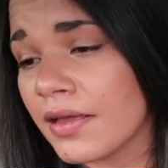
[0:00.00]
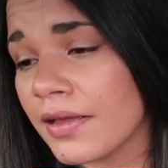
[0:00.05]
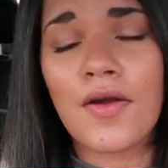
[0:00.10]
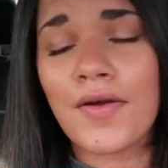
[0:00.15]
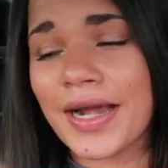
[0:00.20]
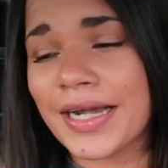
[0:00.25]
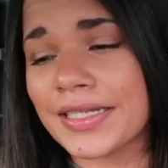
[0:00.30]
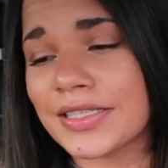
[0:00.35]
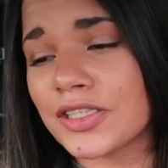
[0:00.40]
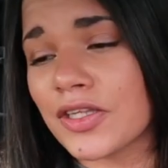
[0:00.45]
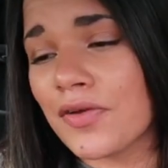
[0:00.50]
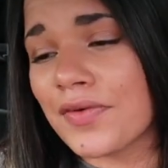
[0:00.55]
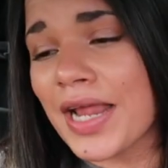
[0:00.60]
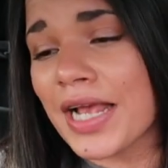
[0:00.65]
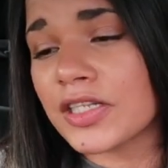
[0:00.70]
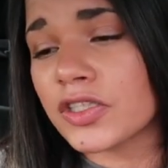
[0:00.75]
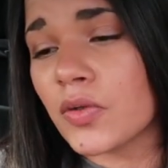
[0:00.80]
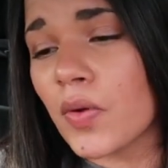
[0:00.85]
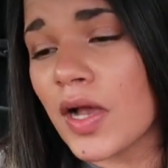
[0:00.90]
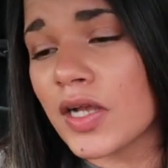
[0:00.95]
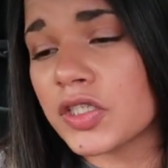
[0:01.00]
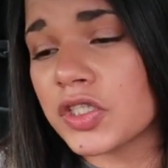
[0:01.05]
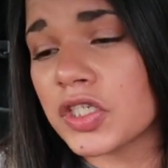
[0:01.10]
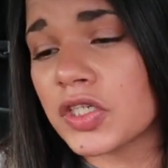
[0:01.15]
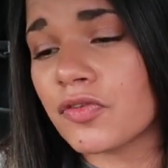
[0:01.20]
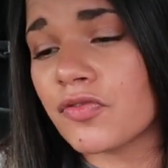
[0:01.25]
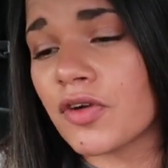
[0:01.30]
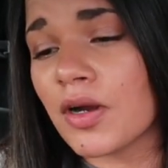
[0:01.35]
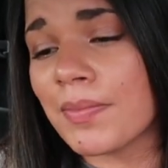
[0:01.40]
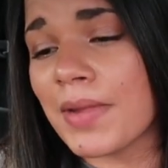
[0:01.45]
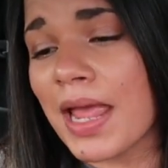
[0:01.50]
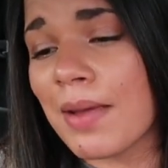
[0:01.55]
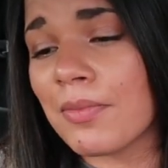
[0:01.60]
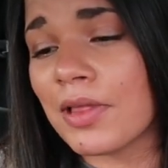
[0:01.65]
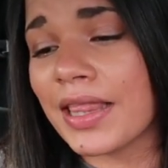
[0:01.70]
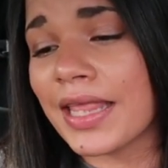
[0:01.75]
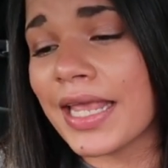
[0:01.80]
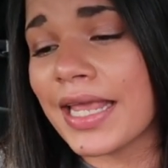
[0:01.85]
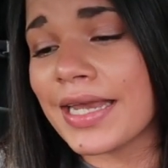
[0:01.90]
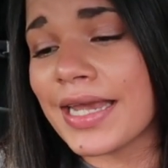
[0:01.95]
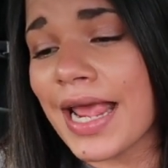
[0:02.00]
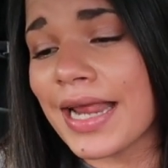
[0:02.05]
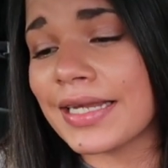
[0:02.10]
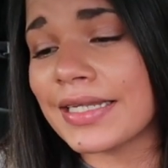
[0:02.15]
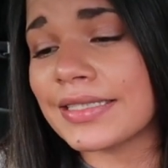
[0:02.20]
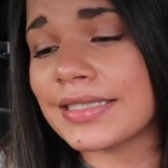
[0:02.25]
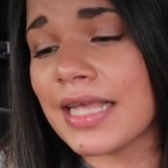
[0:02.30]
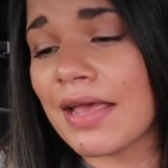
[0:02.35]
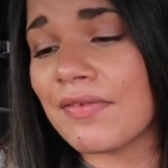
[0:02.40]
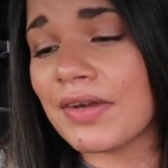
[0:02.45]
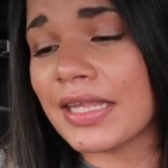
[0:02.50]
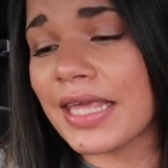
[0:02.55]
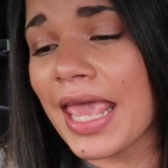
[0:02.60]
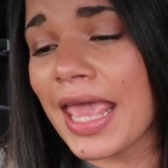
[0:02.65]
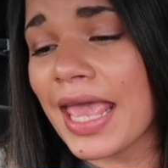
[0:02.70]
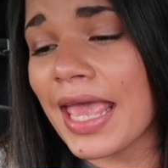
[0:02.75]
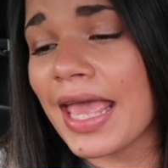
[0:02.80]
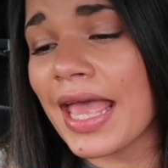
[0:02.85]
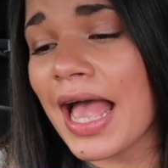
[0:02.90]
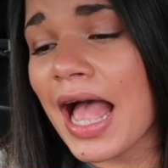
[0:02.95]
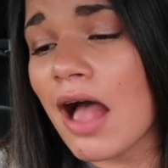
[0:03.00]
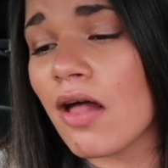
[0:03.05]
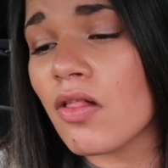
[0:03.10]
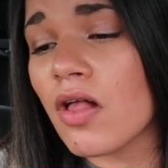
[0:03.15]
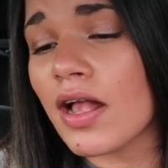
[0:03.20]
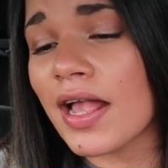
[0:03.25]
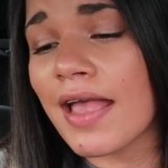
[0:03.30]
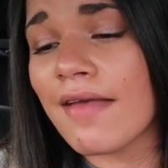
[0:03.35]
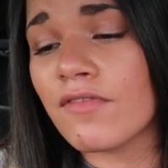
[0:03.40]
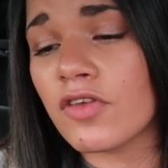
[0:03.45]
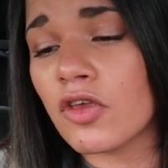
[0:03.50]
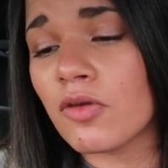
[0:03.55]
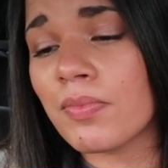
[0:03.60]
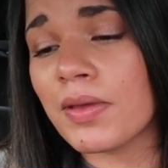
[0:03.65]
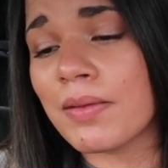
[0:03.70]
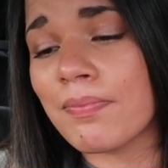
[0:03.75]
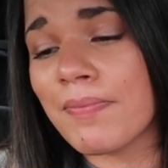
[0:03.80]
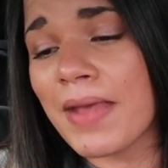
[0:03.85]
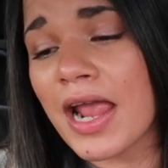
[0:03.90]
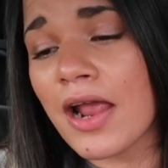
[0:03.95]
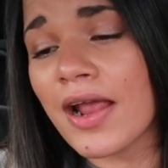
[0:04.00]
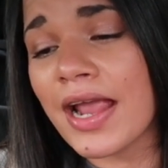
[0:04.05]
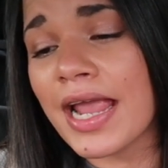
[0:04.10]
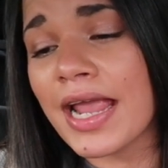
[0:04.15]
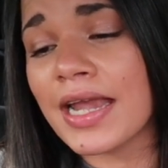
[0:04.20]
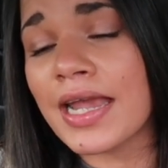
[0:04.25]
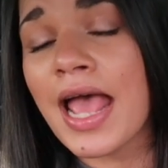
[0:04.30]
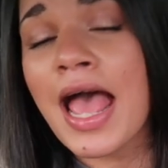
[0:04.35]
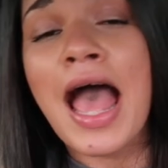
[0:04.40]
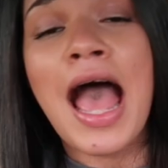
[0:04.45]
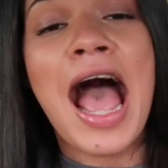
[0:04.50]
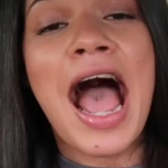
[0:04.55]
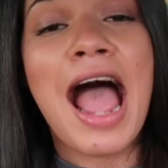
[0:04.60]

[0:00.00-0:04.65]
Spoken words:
Alrighty, so next question from Emily97Kate. How long have you been married?